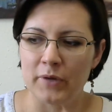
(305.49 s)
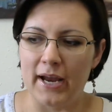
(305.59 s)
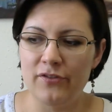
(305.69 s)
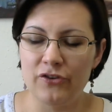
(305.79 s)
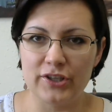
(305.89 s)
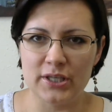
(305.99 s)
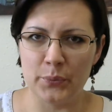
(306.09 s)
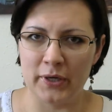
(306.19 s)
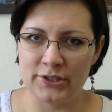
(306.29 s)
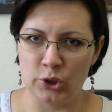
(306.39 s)
And the reason
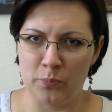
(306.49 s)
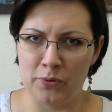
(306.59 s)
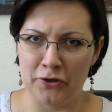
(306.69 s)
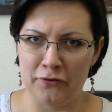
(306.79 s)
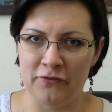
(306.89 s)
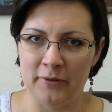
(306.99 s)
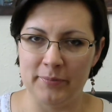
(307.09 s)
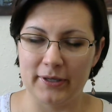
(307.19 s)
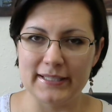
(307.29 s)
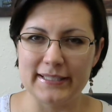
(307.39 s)
why it's so powerful,
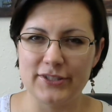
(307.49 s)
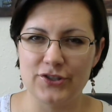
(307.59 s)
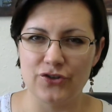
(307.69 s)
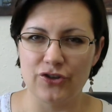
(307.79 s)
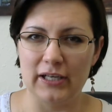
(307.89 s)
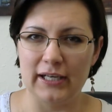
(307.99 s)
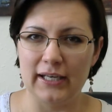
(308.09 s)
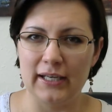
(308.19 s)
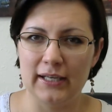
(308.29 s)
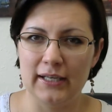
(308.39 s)
because it's
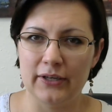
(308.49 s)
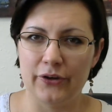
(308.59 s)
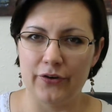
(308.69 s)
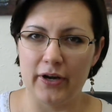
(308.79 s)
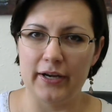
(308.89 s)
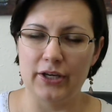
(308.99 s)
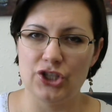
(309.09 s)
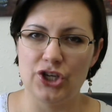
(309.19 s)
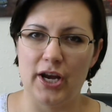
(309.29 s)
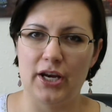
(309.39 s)
really creating
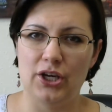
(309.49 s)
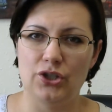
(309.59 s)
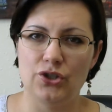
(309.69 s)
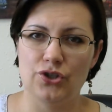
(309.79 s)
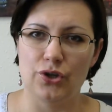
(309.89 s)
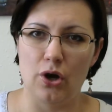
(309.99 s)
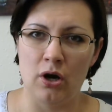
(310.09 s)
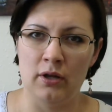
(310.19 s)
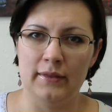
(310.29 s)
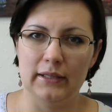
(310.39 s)
change
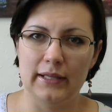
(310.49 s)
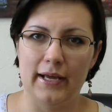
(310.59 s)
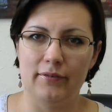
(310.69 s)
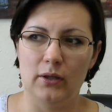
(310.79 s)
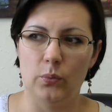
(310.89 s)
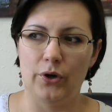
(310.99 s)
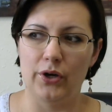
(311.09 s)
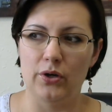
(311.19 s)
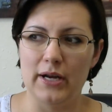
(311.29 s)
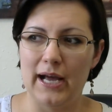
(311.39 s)
on the level where
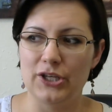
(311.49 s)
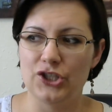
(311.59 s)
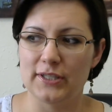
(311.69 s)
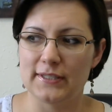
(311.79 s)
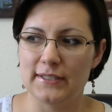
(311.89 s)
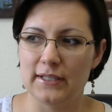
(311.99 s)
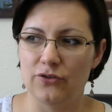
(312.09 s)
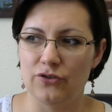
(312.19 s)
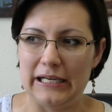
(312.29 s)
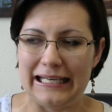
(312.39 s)
you're not just
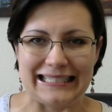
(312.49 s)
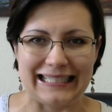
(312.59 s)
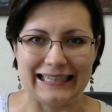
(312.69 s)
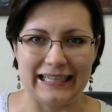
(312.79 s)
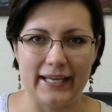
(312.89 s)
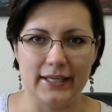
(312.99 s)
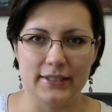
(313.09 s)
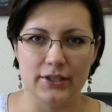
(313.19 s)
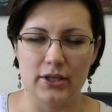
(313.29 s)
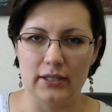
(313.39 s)
releasing things
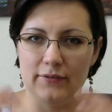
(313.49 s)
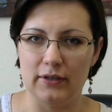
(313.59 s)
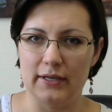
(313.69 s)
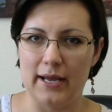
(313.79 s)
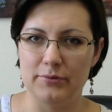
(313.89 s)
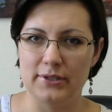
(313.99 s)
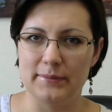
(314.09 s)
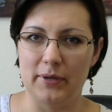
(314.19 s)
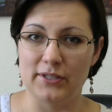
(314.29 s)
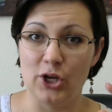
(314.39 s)
and leaving an empty
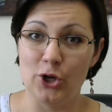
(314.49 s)
space,